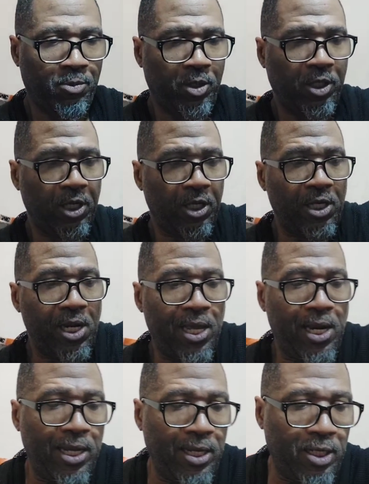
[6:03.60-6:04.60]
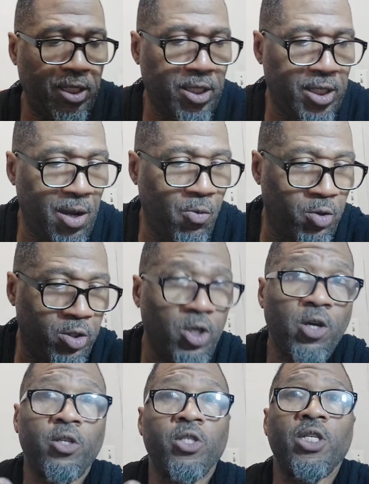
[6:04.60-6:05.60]
See this white light this because I want you
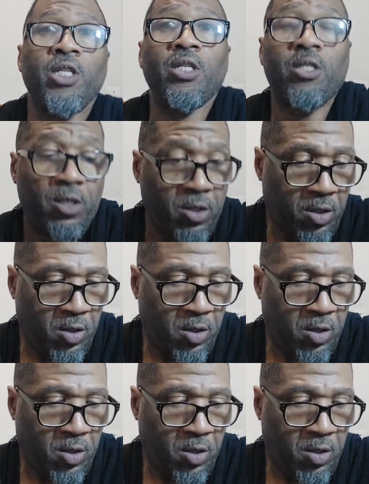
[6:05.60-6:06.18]
all to see this.